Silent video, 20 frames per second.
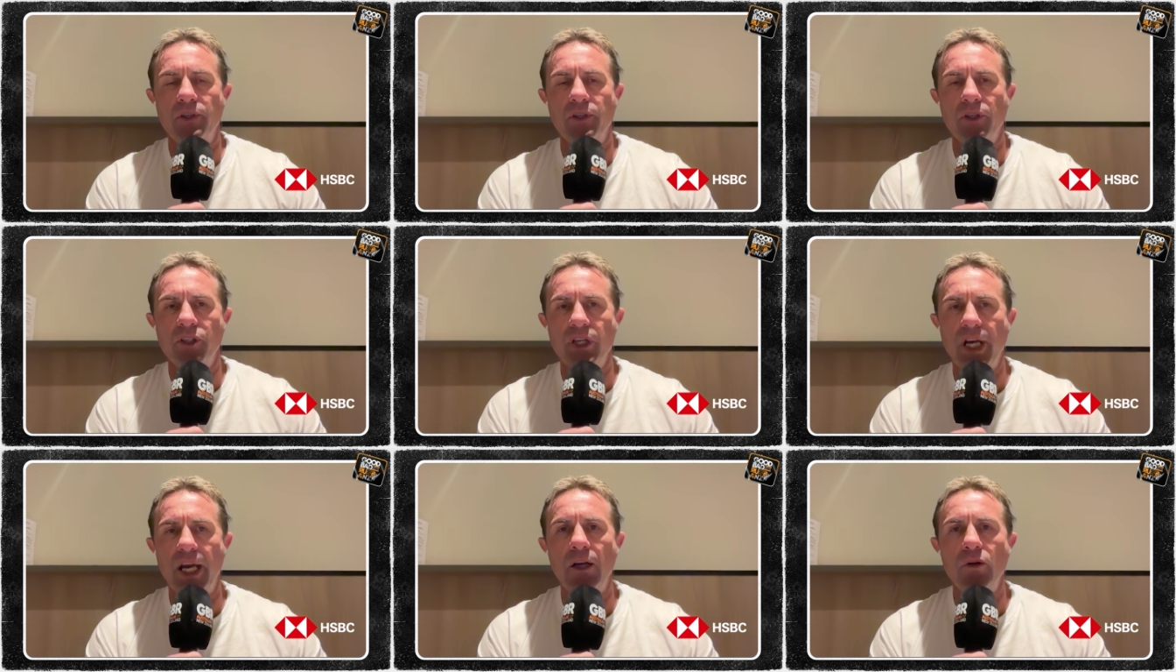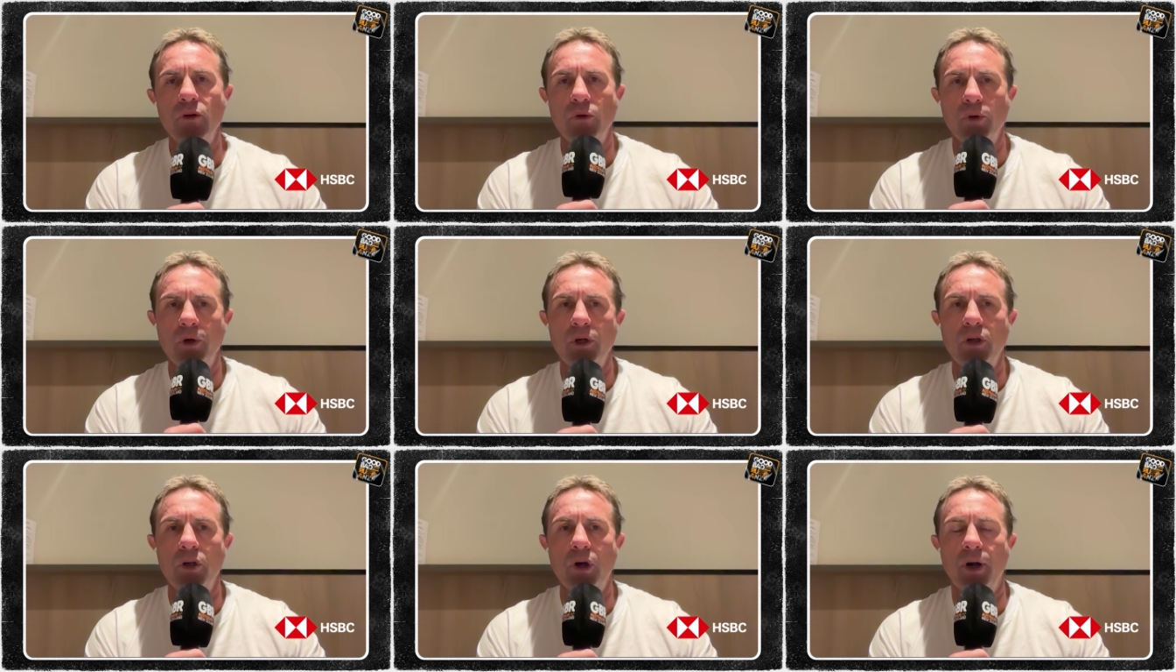So Jake
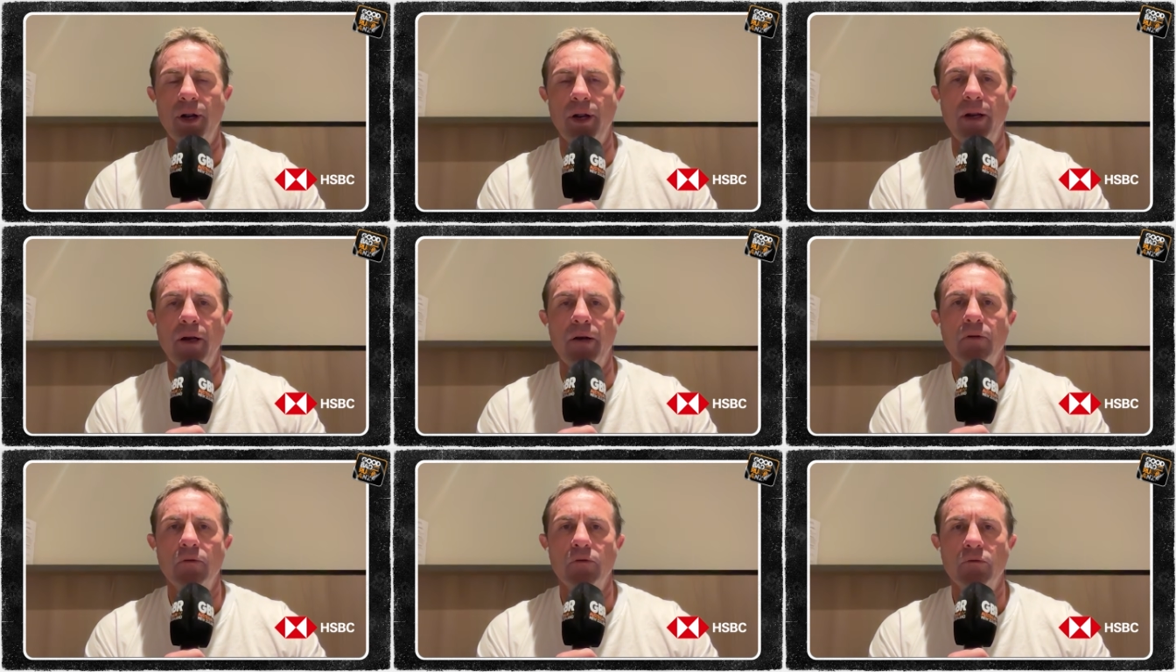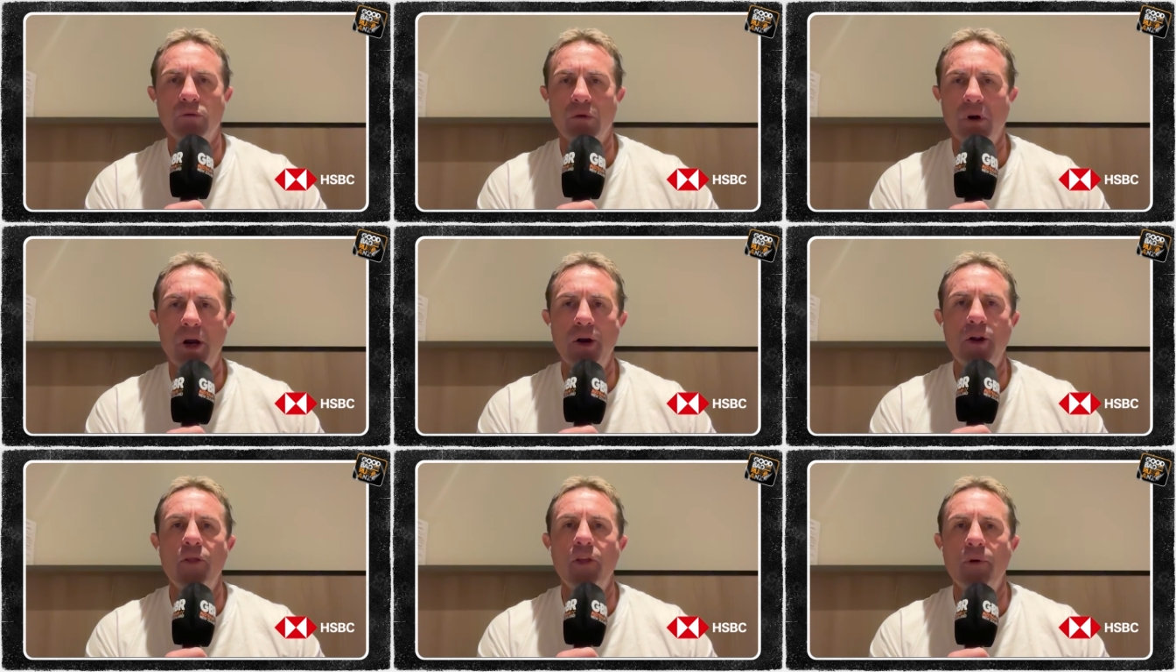Gordon got it
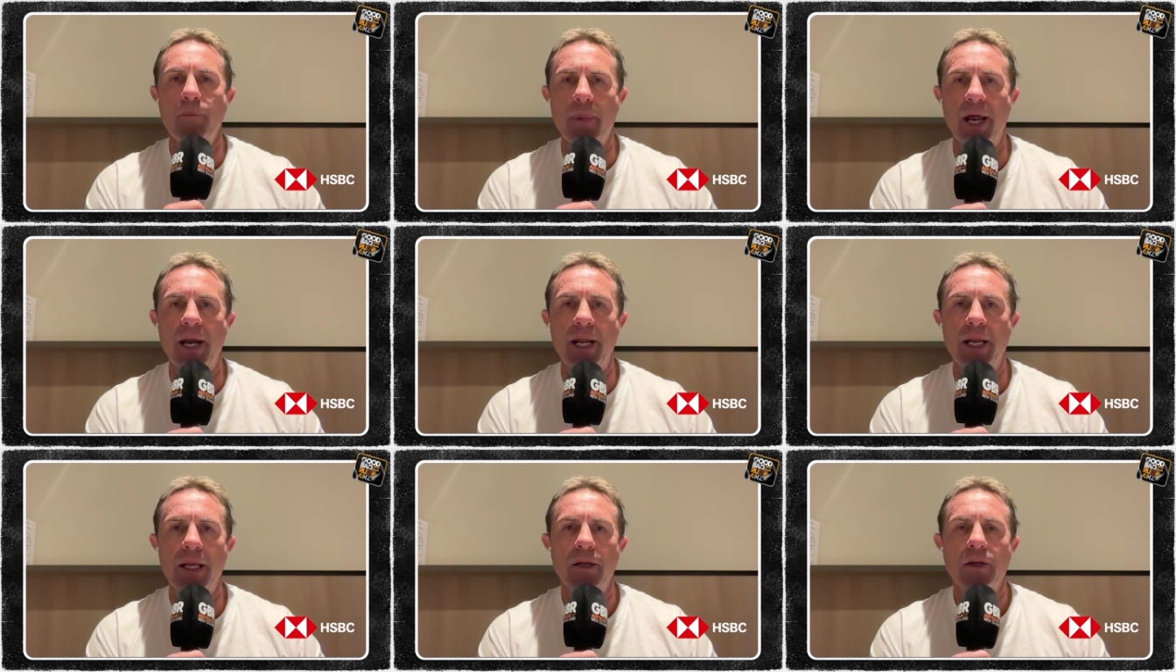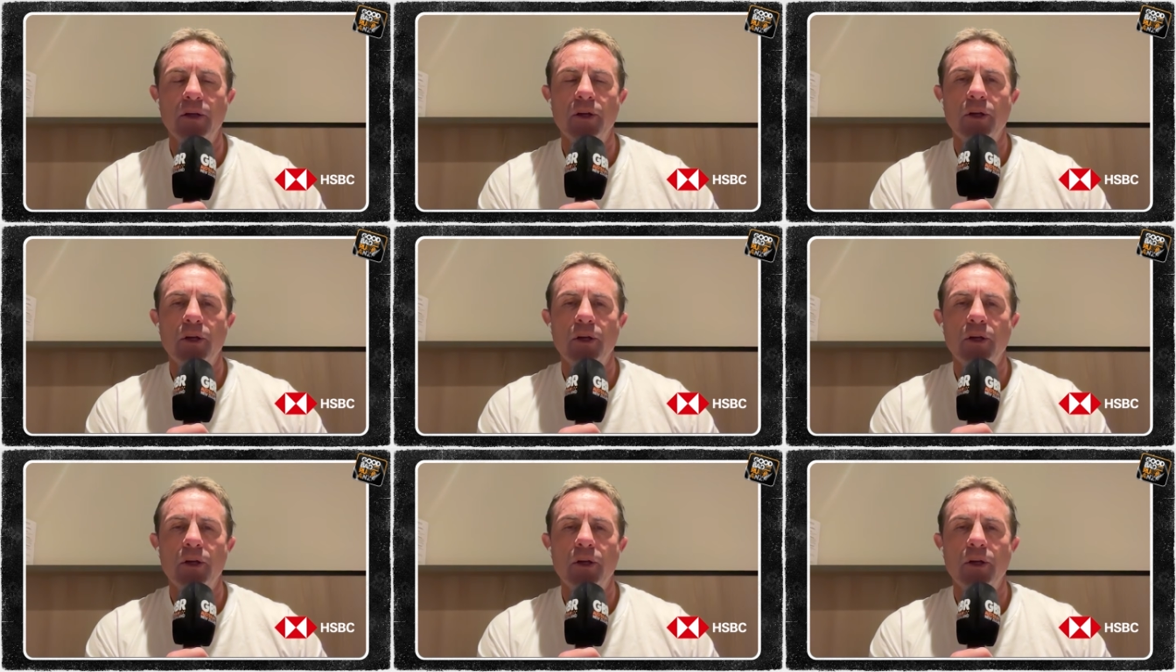right on the money,